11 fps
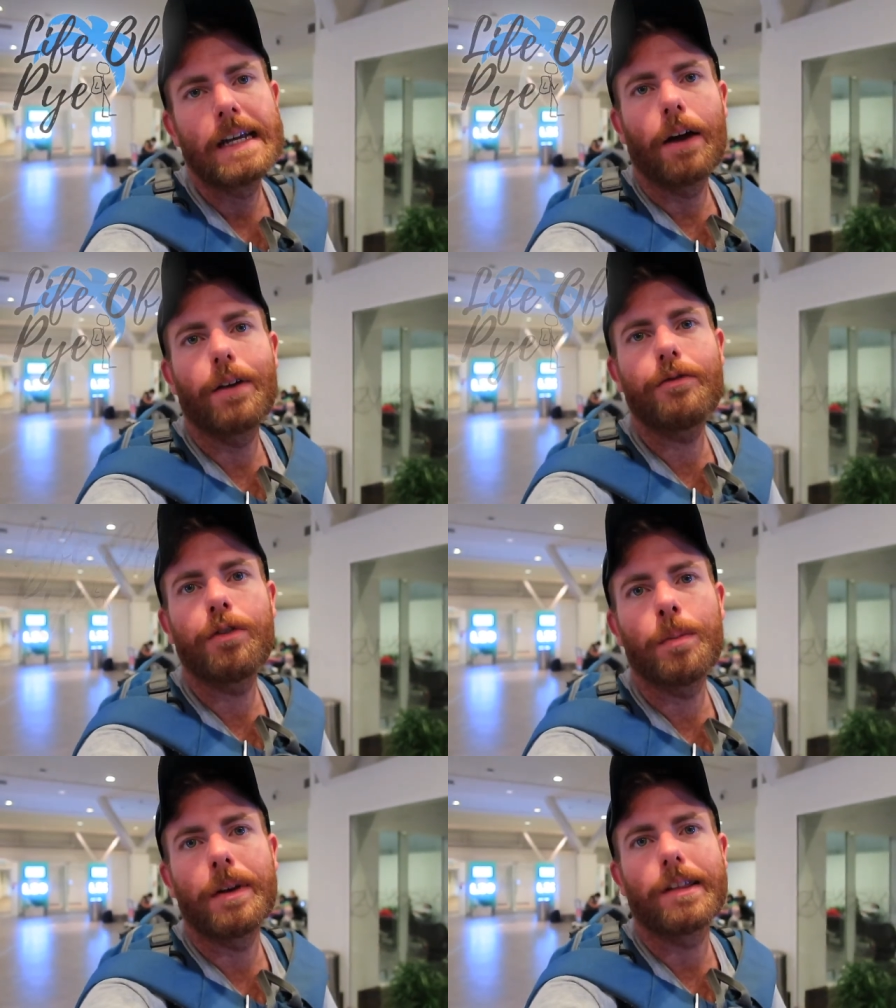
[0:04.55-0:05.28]
Now I didn't
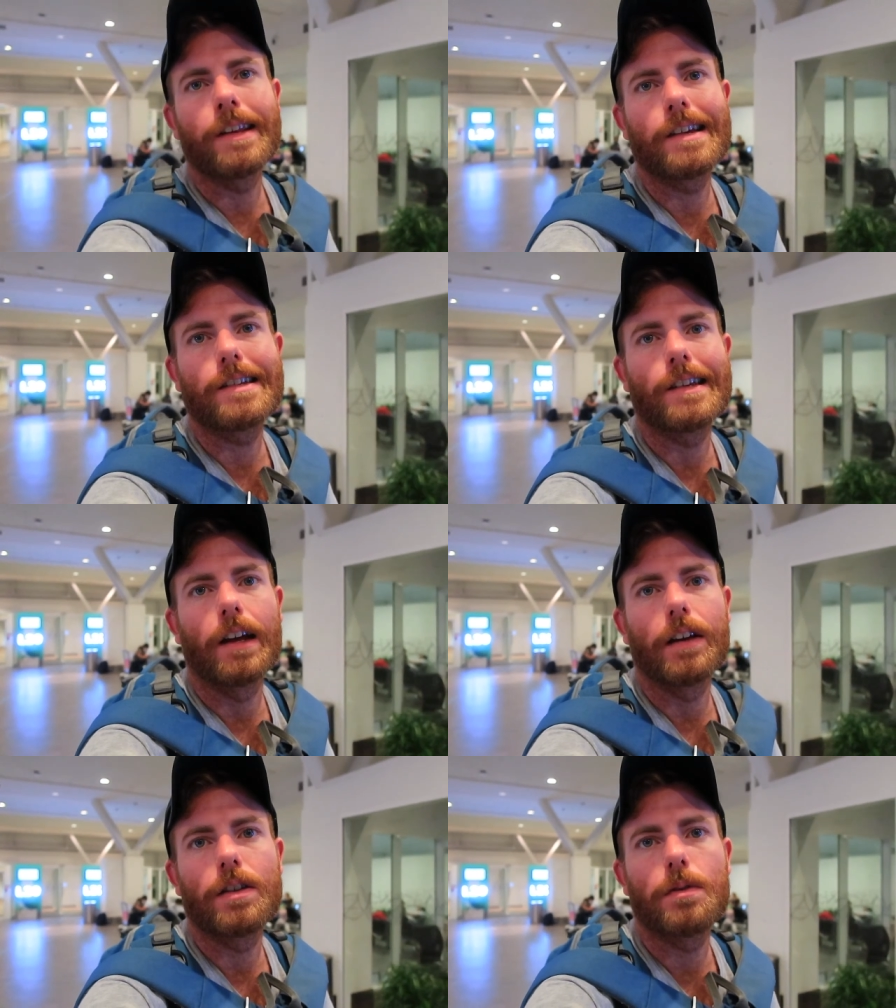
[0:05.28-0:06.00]
film anything
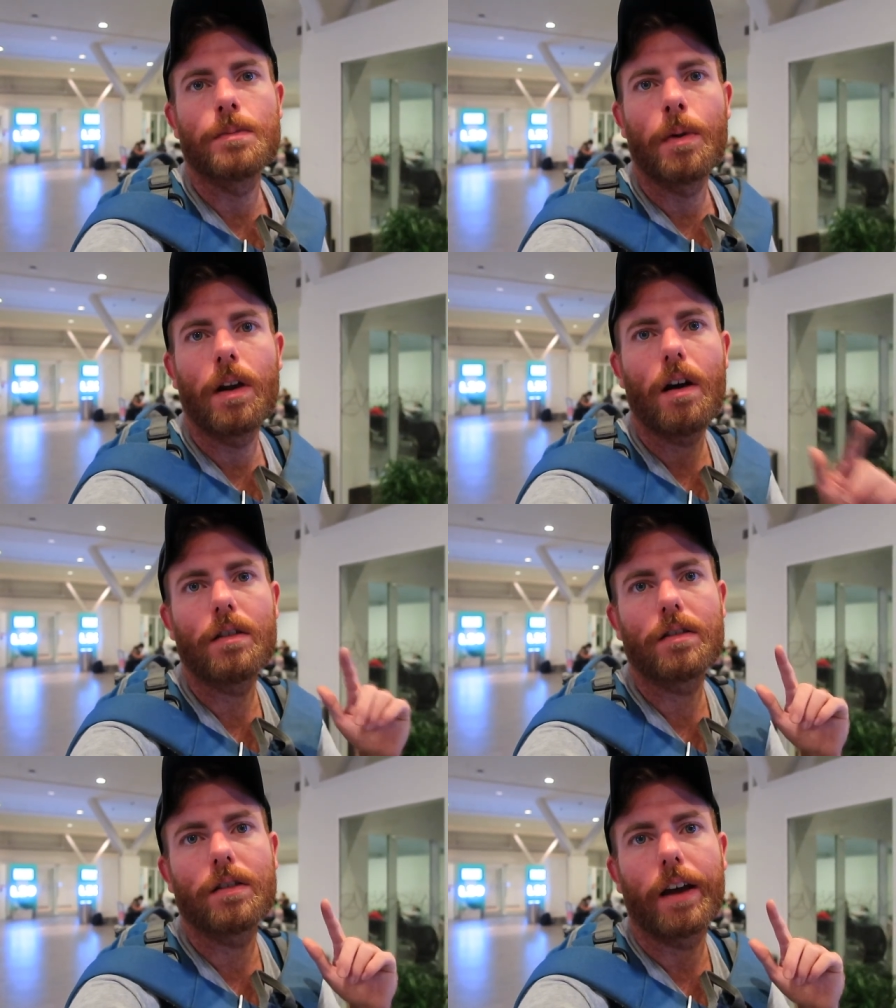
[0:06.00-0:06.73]
yesterday because it was my
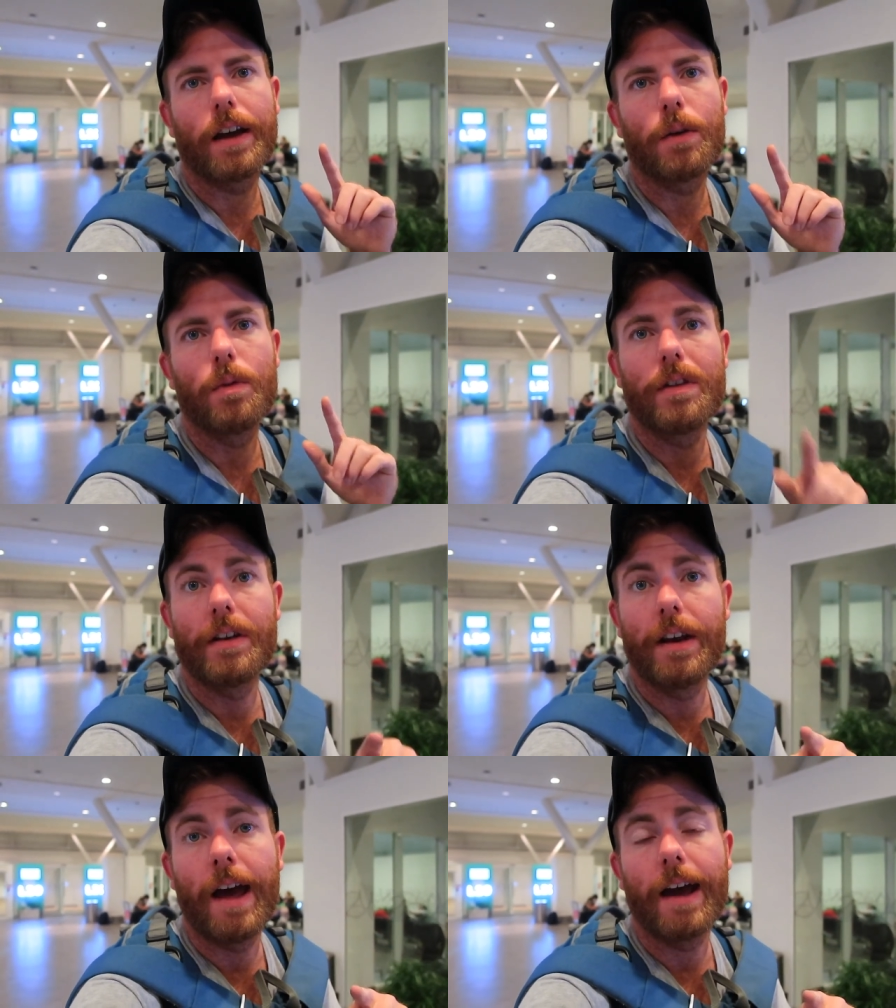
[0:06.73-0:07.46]
last day with
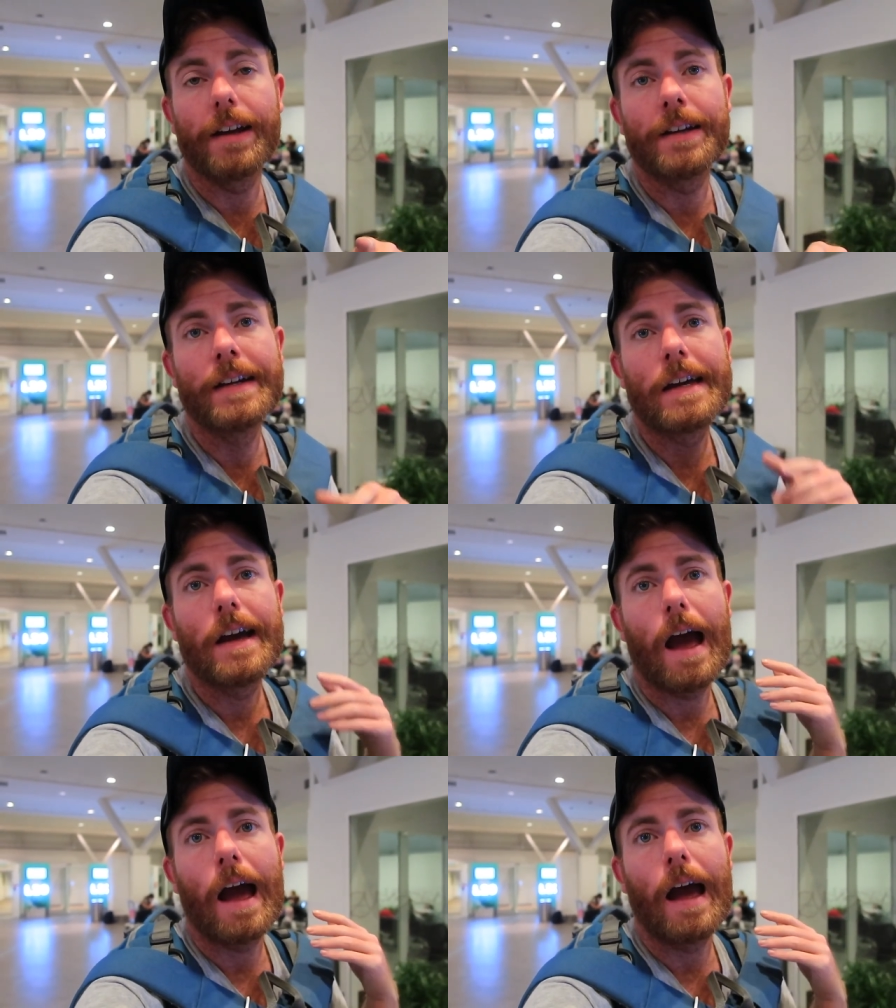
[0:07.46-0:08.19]
Lynee
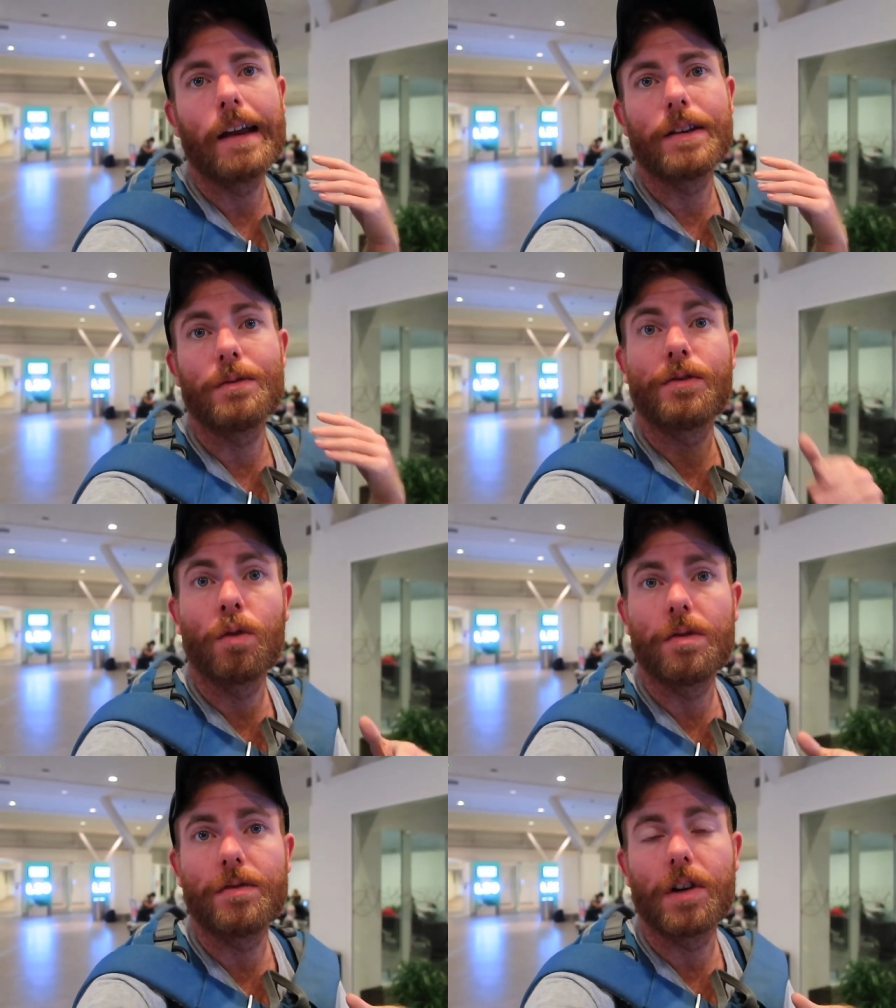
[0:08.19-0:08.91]
and it was
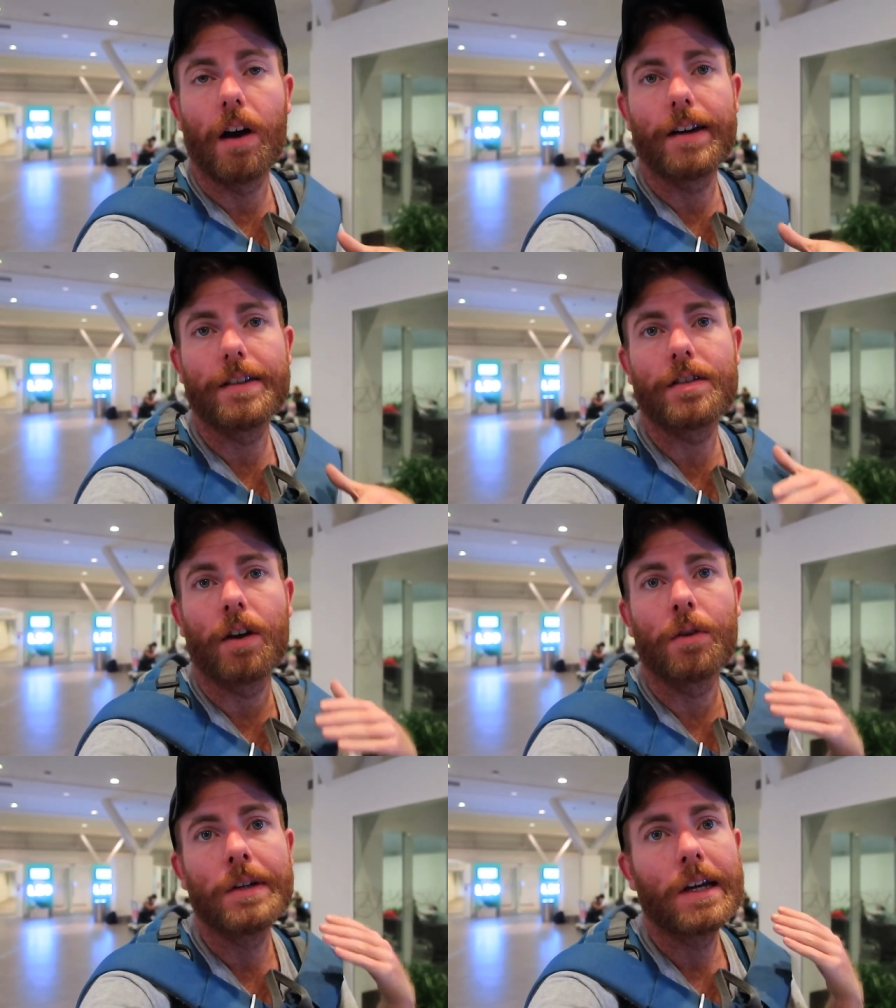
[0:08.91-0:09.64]
4th of July,
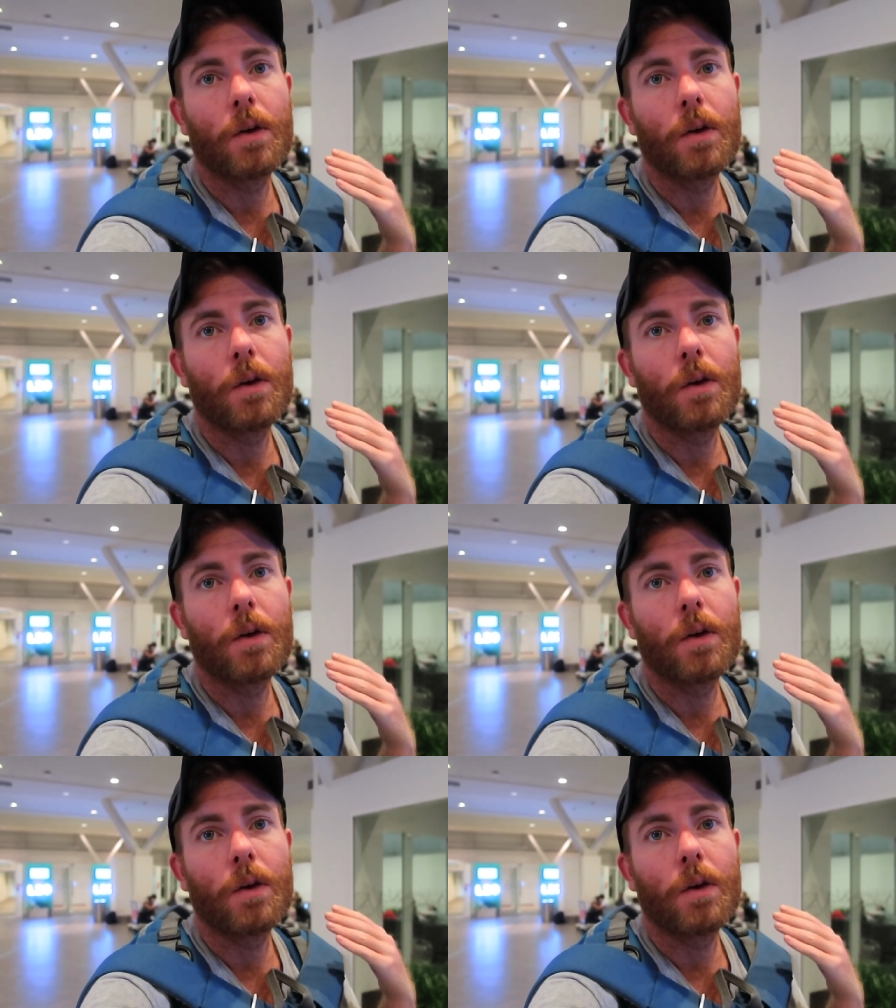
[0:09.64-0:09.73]
so